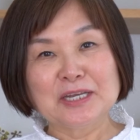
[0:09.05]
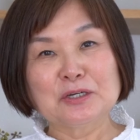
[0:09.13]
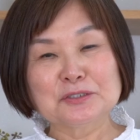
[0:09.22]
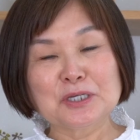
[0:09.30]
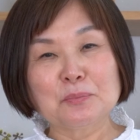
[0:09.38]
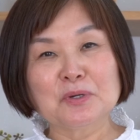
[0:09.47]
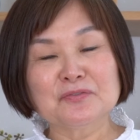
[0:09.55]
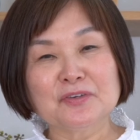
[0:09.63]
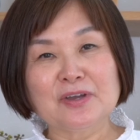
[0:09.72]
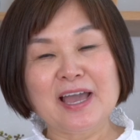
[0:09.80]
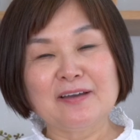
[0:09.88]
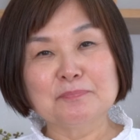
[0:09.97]
know some of
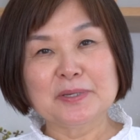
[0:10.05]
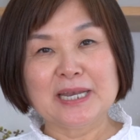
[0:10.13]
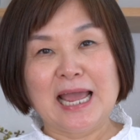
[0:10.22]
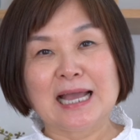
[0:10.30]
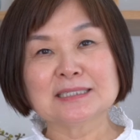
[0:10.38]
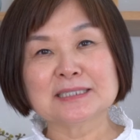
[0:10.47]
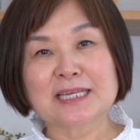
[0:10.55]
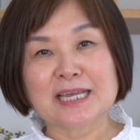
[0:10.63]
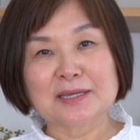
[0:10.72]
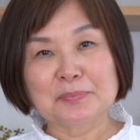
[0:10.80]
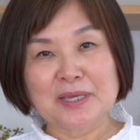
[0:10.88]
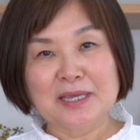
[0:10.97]
you have been
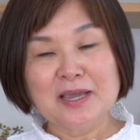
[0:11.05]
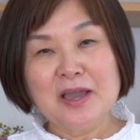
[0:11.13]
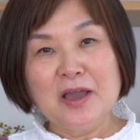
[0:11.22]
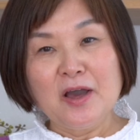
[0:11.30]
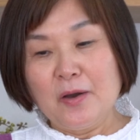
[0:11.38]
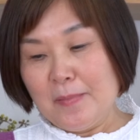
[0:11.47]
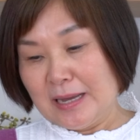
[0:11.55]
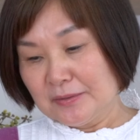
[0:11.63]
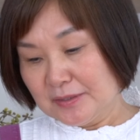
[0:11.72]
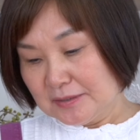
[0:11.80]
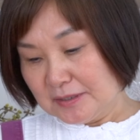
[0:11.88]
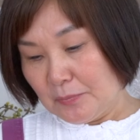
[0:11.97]
asking me
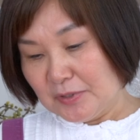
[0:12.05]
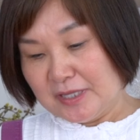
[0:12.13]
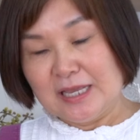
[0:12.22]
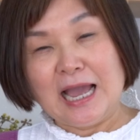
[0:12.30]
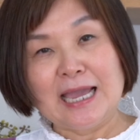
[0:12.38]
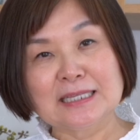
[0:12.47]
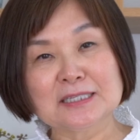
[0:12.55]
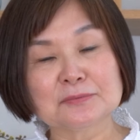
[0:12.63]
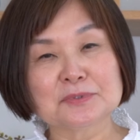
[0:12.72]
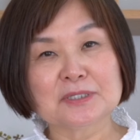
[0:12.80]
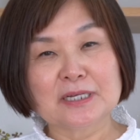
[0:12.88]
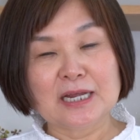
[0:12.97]
about some of the
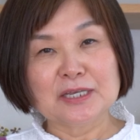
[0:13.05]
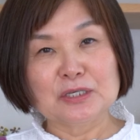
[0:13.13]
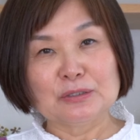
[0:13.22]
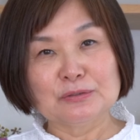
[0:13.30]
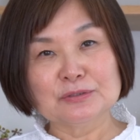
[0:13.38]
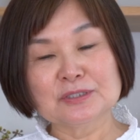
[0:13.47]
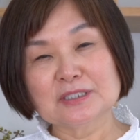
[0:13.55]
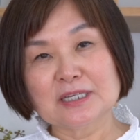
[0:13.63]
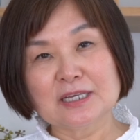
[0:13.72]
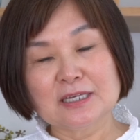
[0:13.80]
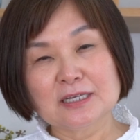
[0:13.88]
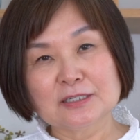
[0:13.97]
items that I use
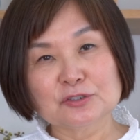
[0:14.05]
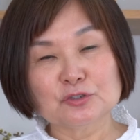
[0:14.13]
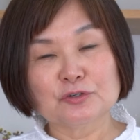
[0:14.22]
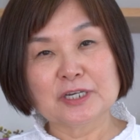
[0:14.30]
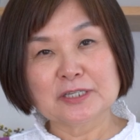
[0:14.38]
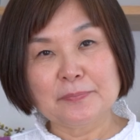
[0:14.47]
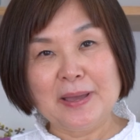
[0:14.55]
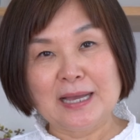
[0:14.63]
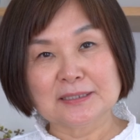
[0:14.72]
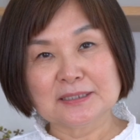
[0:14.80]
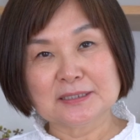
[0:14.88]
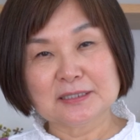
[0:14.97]
during the
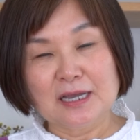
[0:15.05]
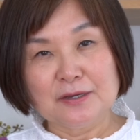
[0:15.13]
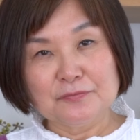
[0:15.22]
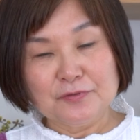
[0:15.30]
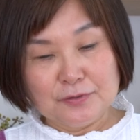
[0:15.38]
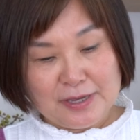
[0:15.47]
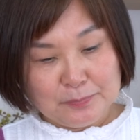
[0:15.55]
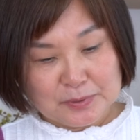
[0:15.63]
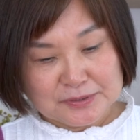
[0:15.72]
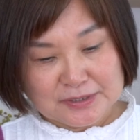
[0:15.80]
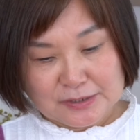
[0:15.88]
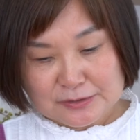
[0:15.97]
past few
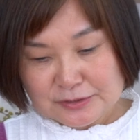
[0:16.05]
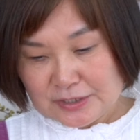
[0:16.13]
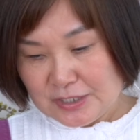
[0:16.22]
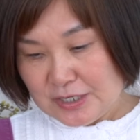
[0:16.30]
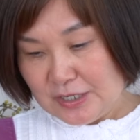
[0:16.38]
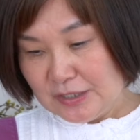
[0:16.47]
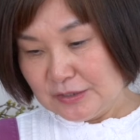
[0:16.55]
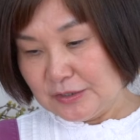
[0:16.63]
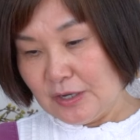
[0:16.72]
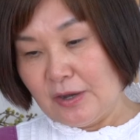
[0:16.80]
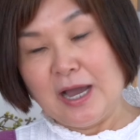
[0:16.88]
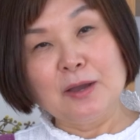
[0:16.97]
episodes.
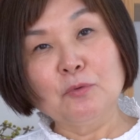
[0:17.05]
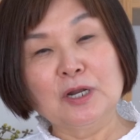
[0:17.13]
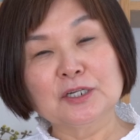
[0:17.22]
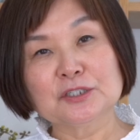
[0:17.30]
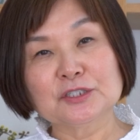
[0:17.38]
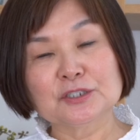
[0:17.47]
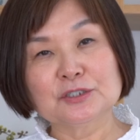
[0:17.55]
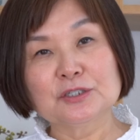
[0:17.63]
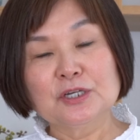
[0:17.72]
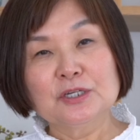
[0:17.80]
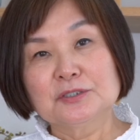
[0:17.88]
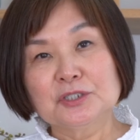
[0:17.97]
So I wanted to
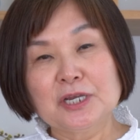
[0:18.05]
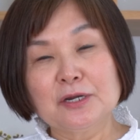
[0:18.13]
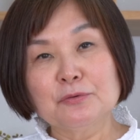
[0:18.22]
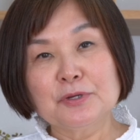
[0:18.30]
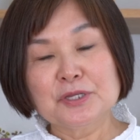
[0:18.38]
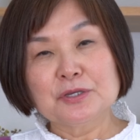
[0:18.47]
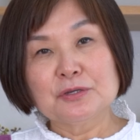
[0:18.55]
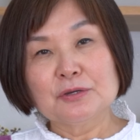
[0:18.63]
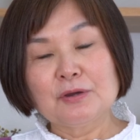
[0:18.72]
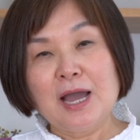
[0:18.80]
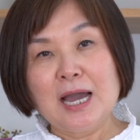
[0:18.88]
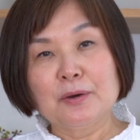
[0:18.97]
share with
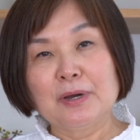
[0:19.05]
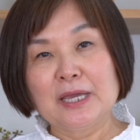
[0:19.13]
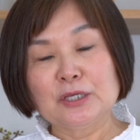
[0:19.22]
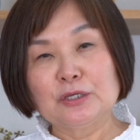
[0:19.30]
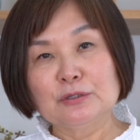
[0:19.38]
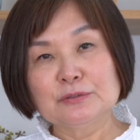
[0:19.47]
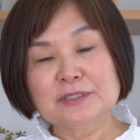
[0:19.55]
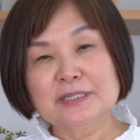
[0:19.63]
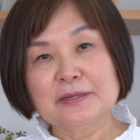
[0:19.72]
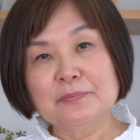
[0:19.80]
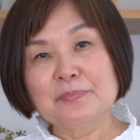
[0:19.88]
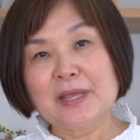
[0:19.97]
you how I use
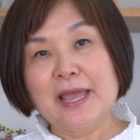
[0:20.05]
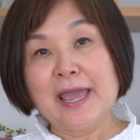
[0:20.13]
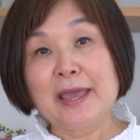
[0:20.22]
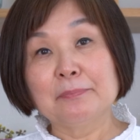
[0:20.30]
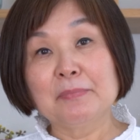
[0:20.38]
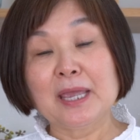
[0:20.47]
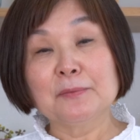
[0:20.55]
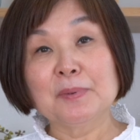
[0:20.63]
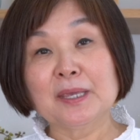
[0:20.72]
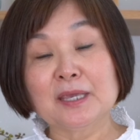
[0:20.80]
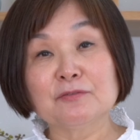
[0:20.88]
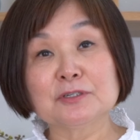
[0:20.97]
them and maybe
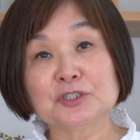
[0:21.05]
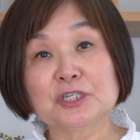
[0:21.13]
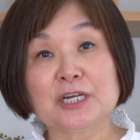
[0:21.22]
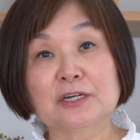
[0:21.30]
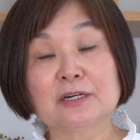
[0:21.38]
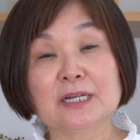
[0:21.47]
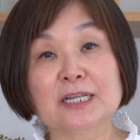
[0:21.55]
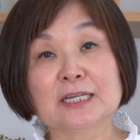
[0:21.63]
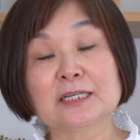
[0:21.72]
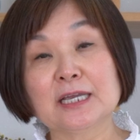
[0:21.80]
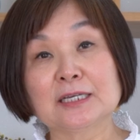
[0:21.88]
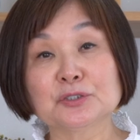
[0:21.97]
even share a
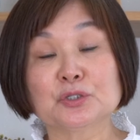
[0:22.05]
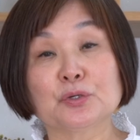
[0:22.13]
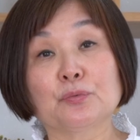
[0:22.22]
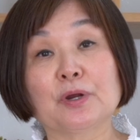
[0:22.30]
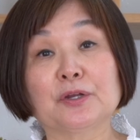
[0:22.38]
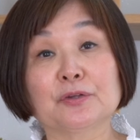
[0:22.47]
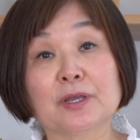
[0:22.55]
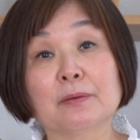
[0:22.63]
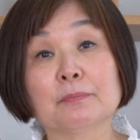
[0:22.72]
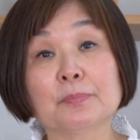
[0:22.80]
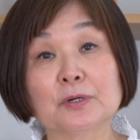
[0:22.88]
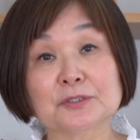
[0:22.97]
link as to where you
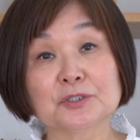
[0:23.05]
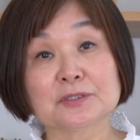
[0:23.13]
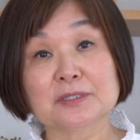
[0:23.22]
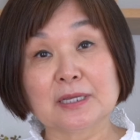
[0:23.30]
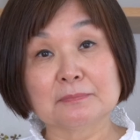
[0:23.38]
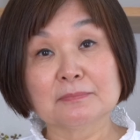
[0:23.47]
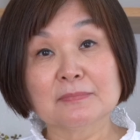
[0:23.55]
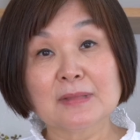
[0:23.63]
can purchase them.